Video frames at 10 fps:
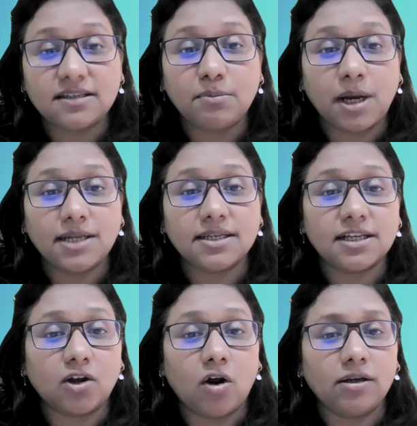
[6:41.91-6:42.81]
This
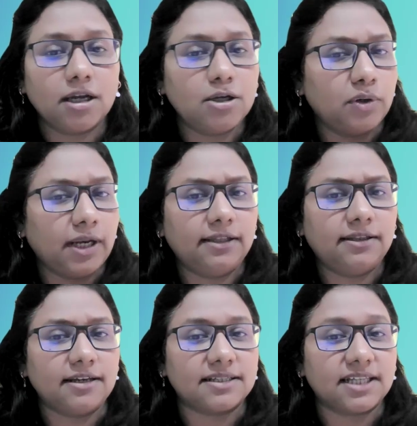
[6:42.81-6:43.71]
reminds us that God can do
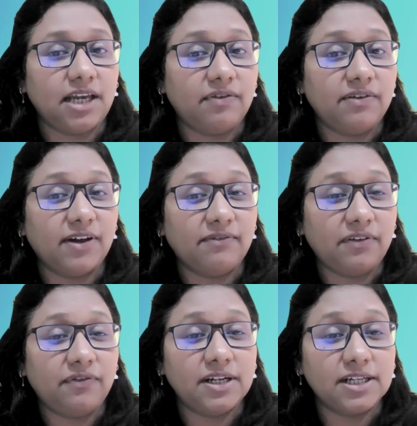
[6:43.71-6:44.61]
great things even
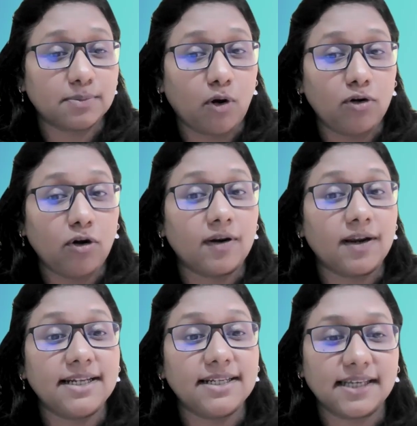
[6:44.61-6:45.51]
when we feel small
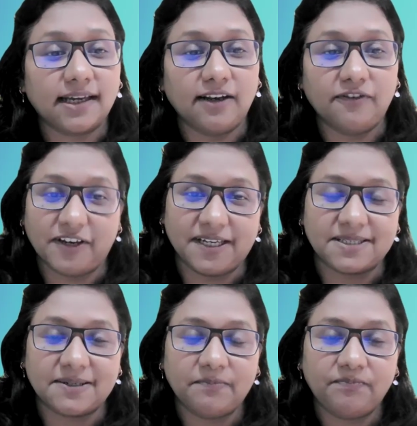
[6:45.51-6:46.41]
or
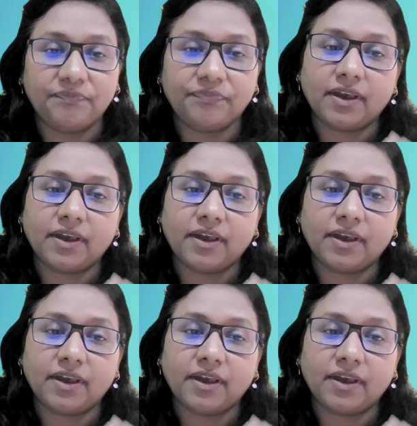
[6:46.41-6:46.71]
insignificant.